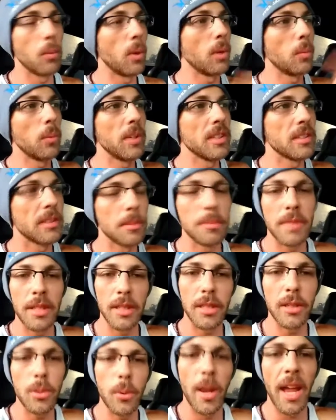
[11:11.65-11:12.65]
What wisdom do
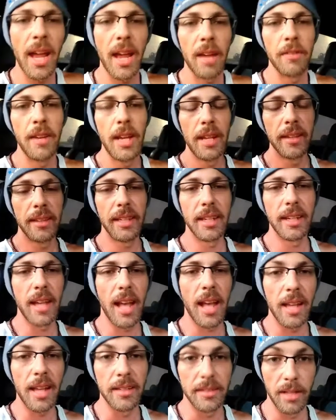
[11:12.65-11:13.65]
you have that
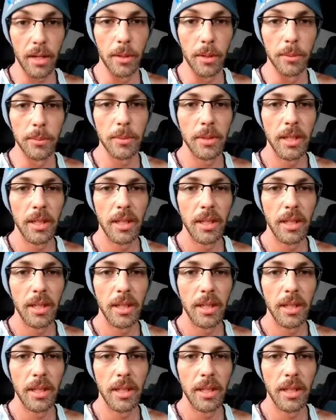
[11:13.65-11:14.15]
I don't?